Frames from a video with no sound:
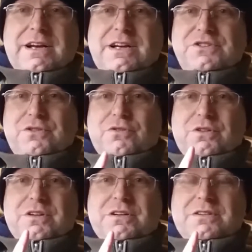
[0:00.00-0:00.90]
as you
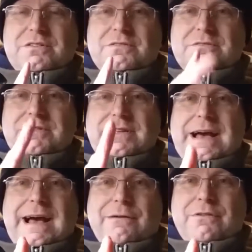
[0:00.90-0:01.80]
look
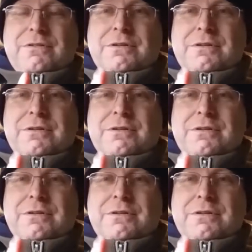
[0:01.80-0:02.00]
down